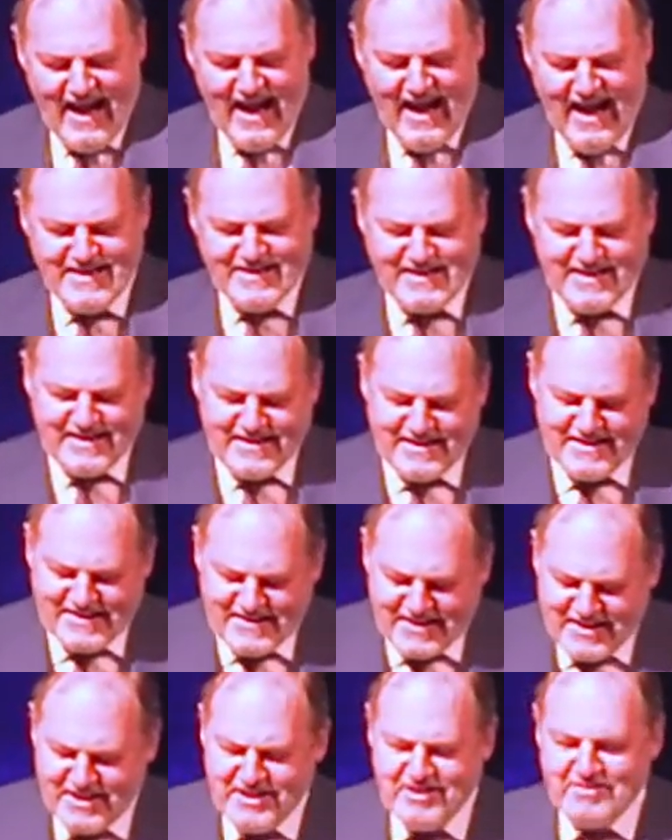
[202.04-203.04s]
And to
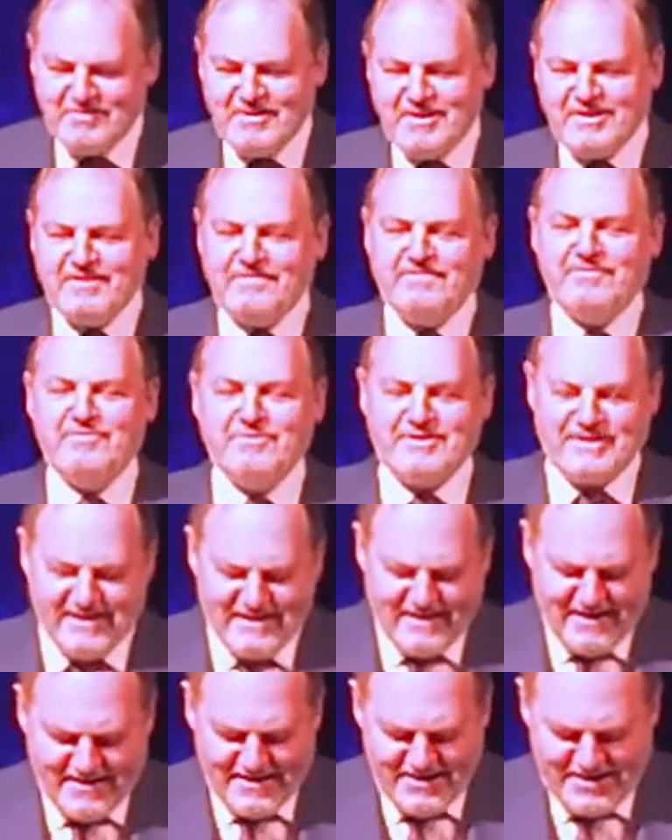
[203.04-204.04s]
continue the divorce
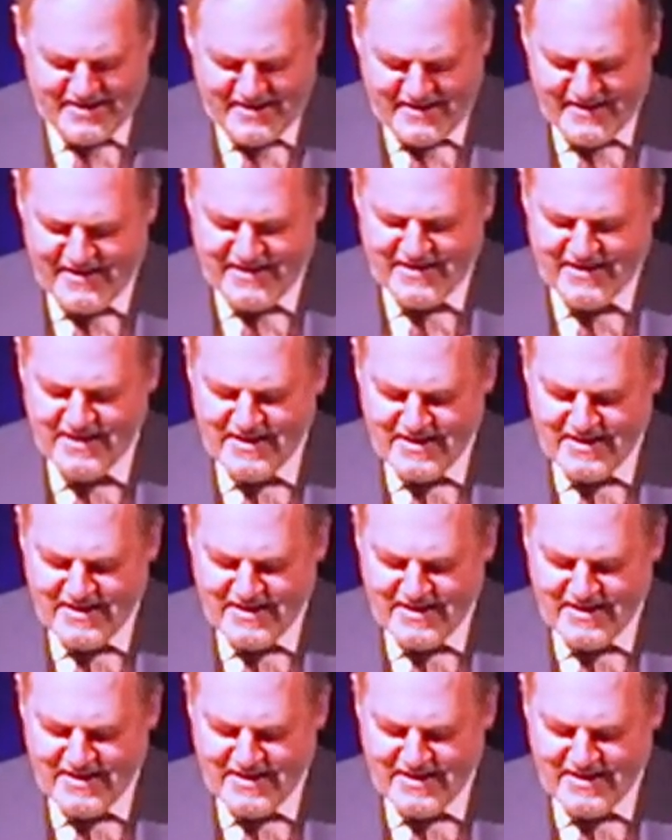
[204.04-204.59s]
analogy,